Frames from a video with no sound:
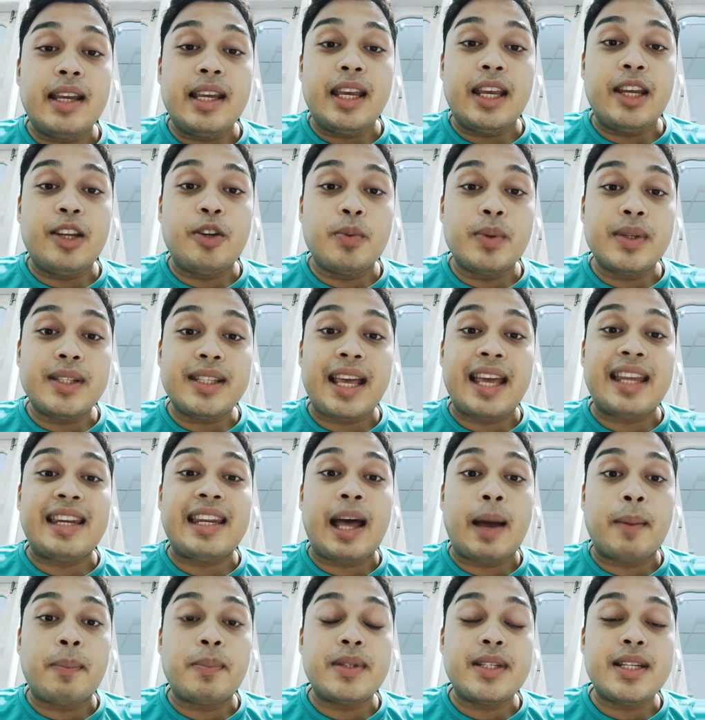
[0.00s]
it was
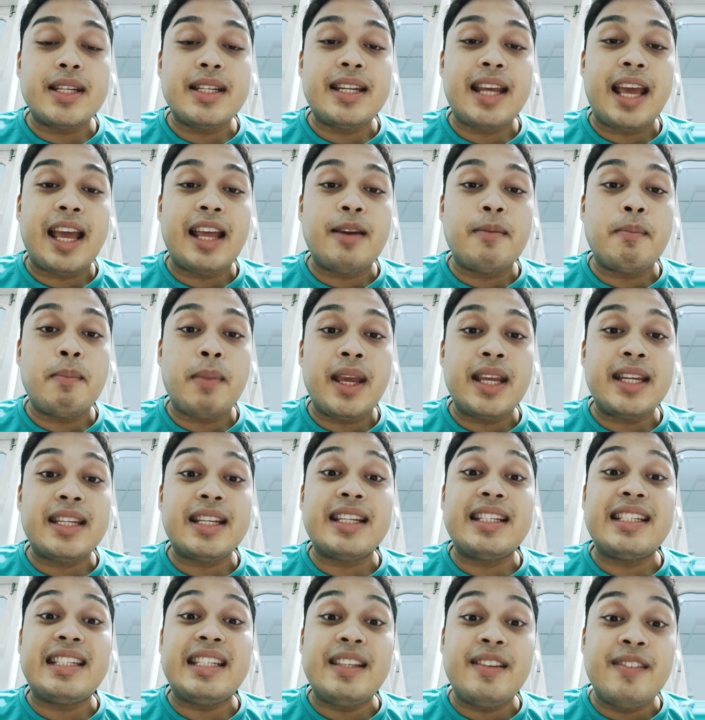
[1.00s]
adapted and made a
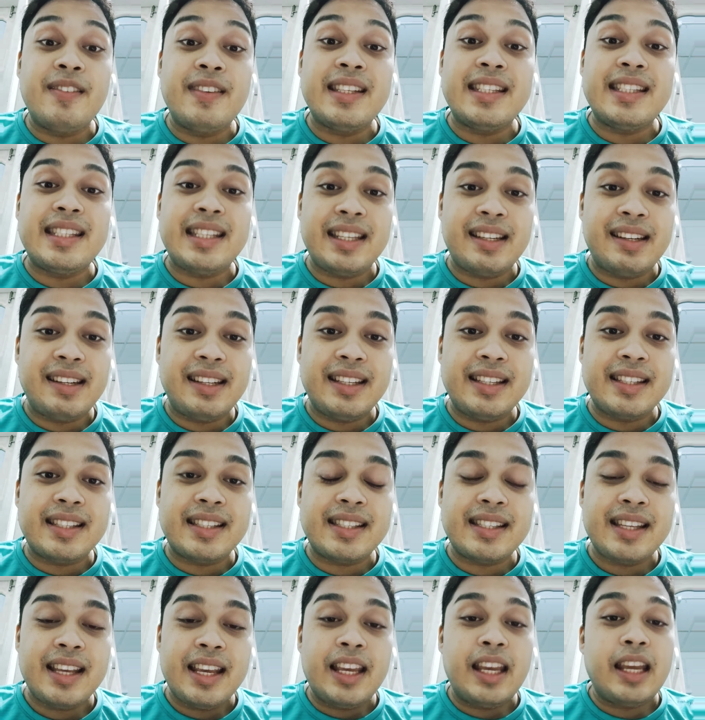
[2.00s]
TV
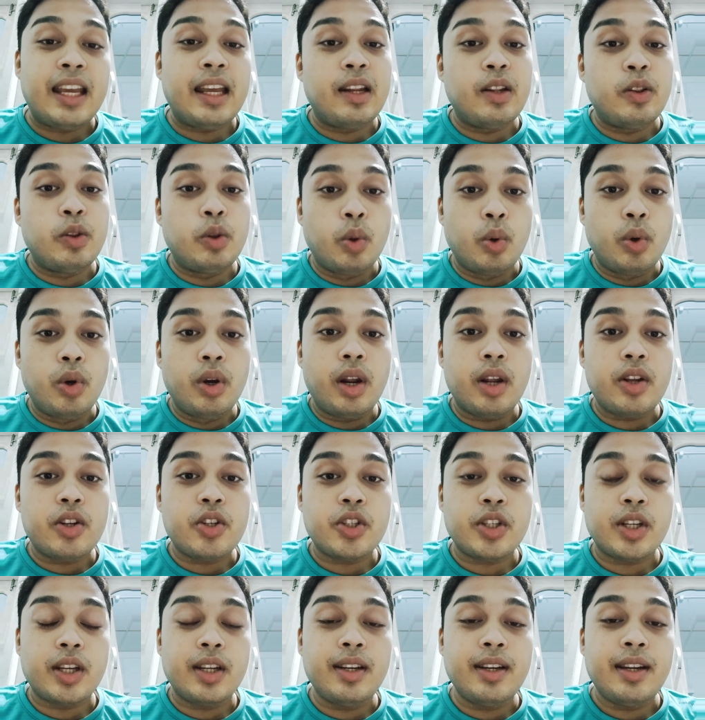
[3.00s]
series in
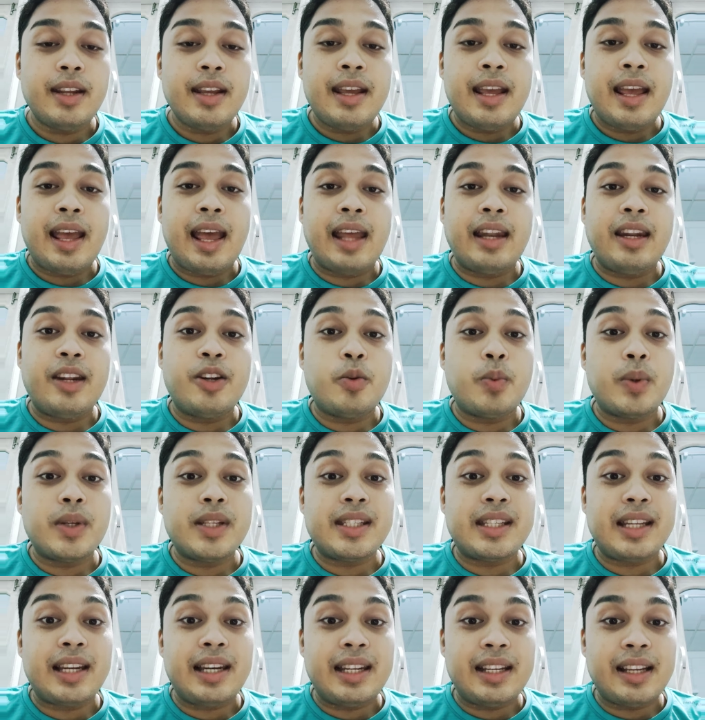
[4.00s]
Doordarshan and it was
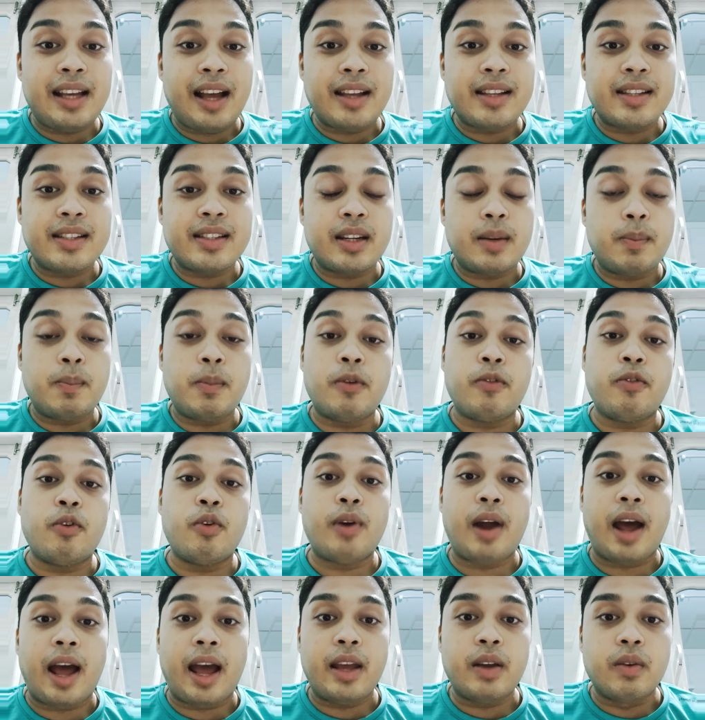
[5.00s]
telecasted before
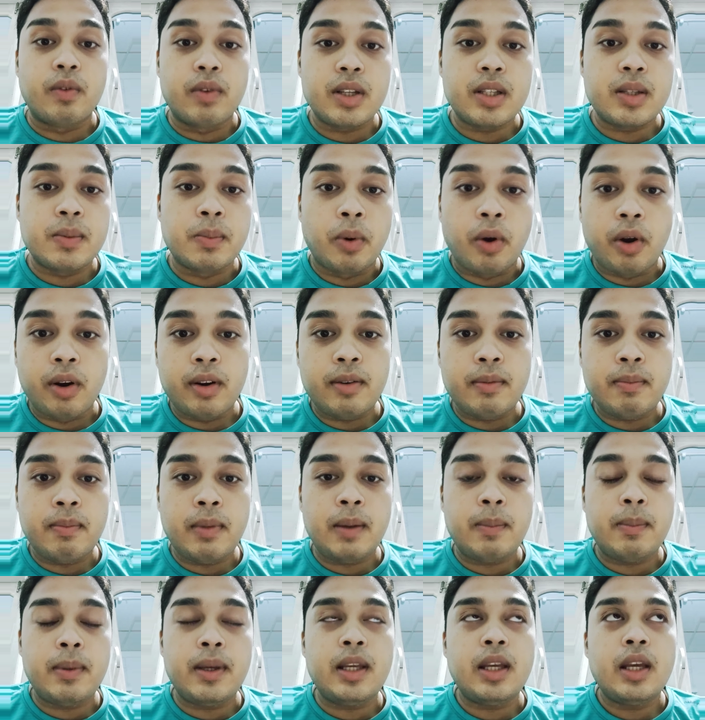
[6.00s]
I was born,
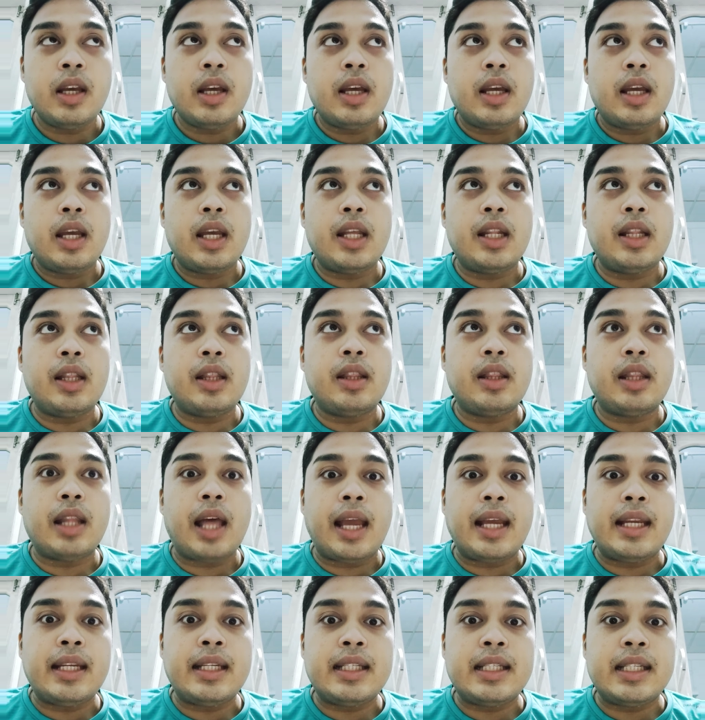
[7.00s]
maybe in
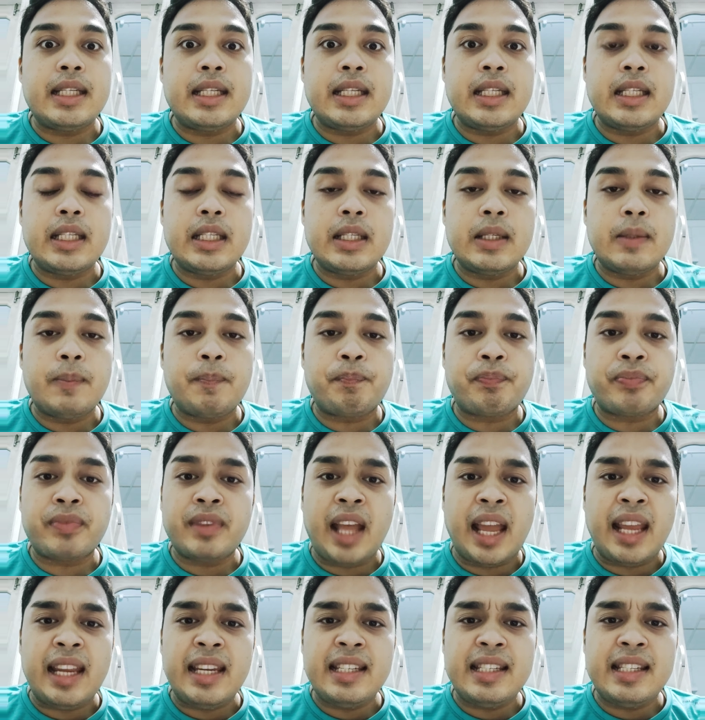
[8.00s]

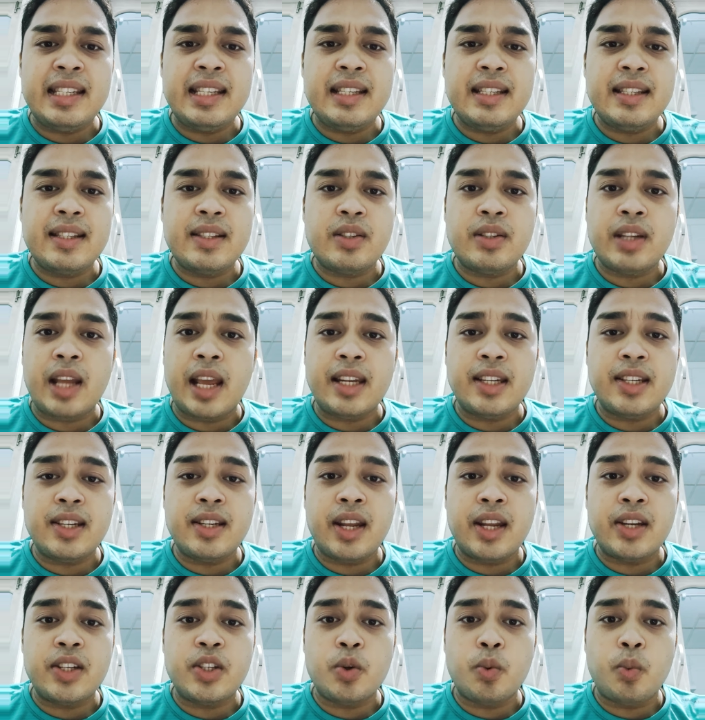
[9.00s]
1990s,
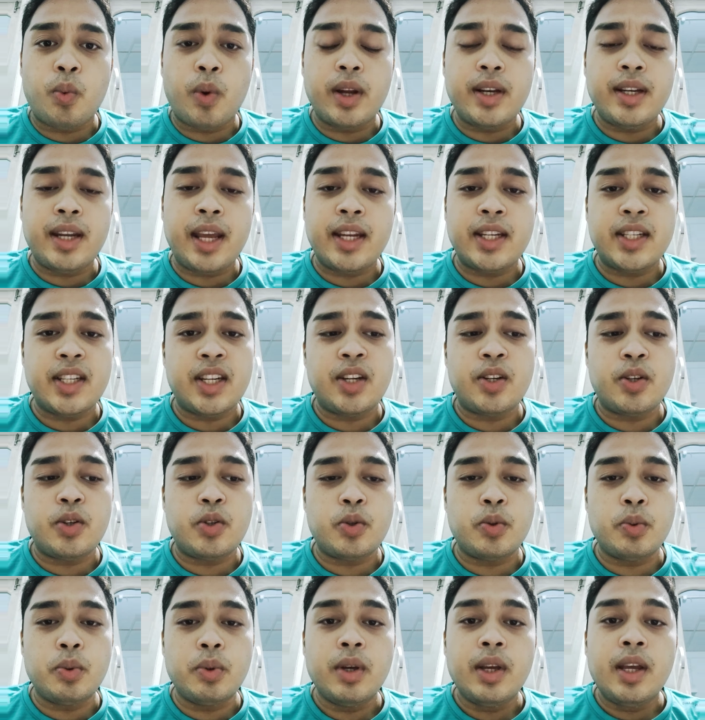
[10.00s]
1991,
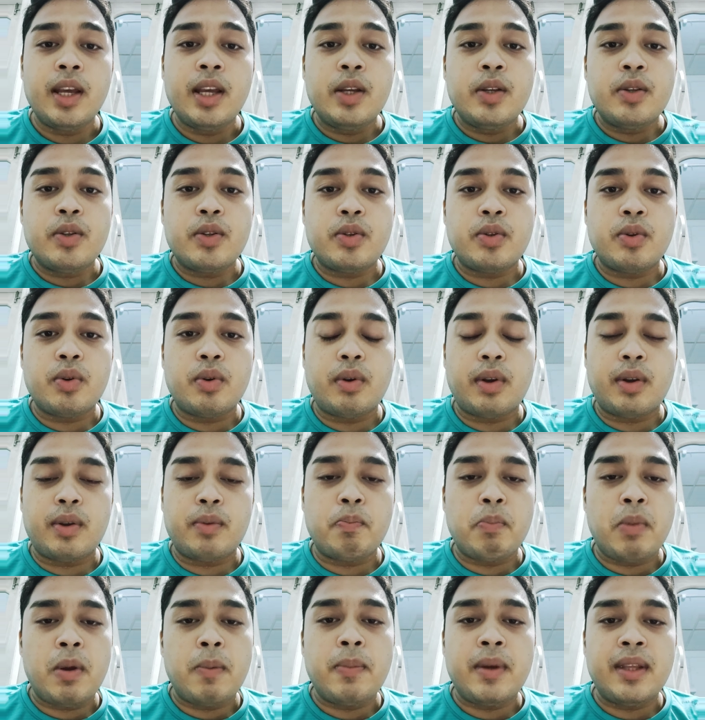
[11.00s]
1992. So
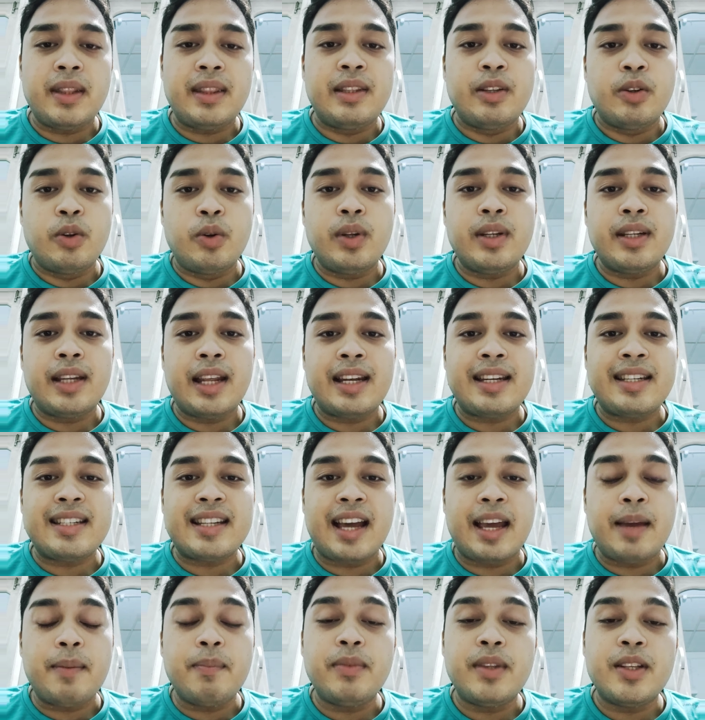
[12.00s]
maybe during that
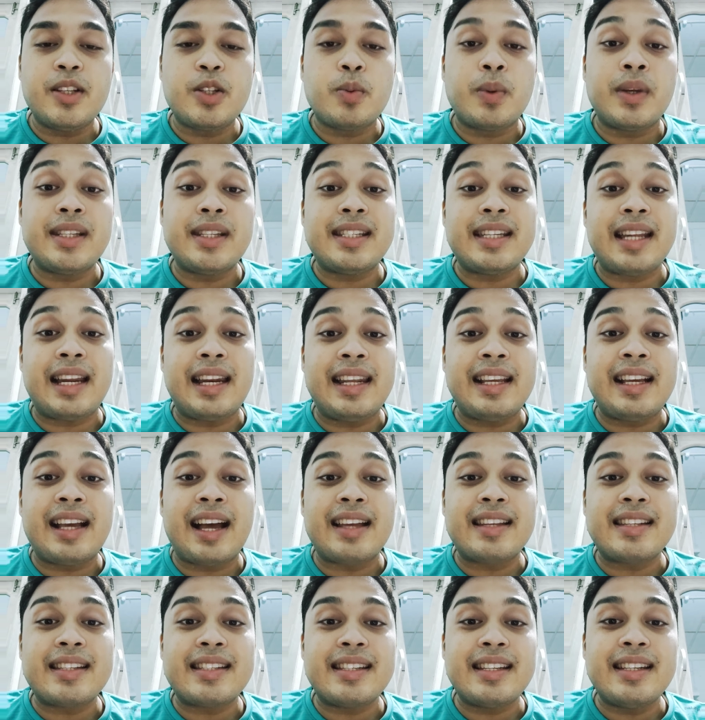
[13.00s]
time, this was
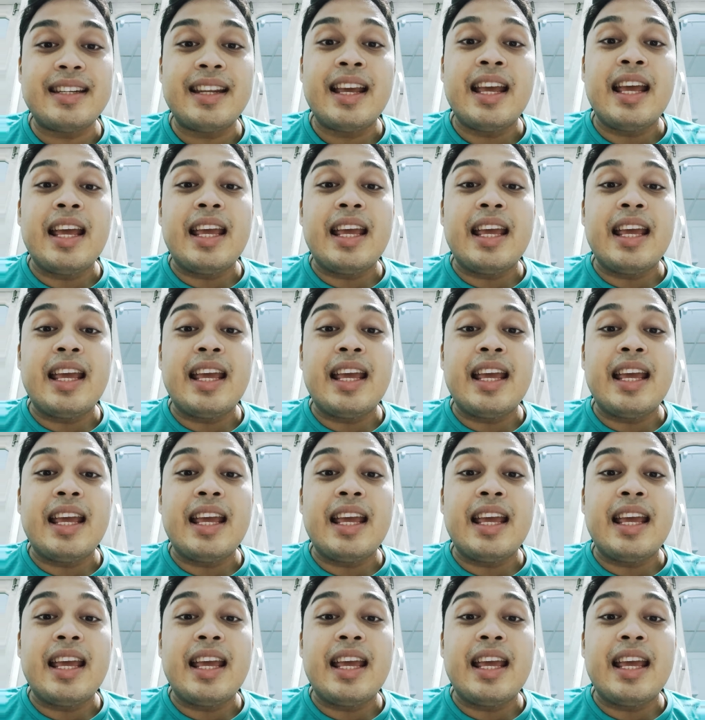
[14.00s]
telecasted